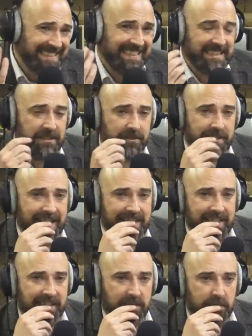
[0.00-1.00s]
that could add
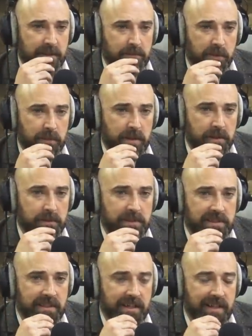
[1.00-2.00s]
a little bit more
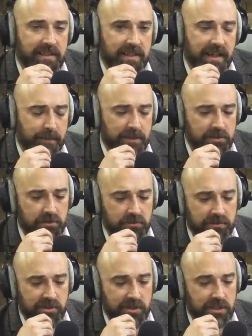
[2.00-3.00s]
purpose. I, I, don't know how much
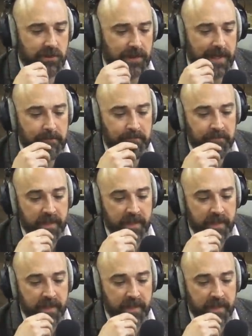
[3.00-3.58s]
storage is on there,